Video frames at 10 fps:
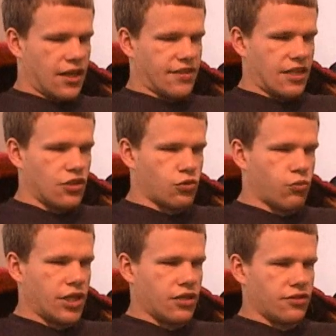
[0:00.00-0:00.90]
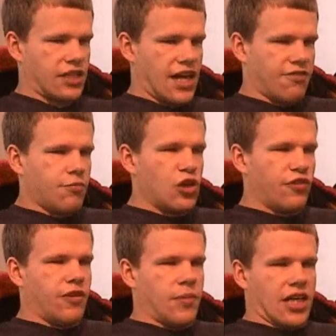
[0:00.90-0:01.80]
is I use Windows Live
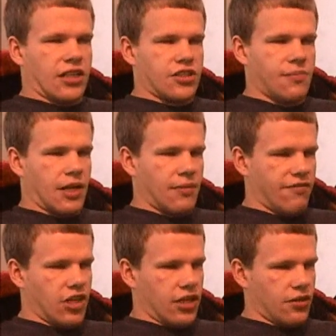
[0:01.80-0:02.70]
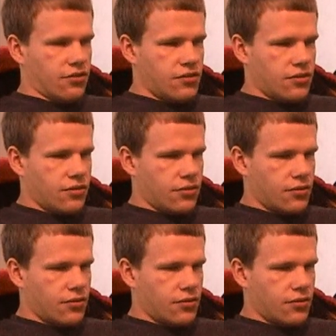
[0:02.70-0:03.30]
Movie Maker to make my videos.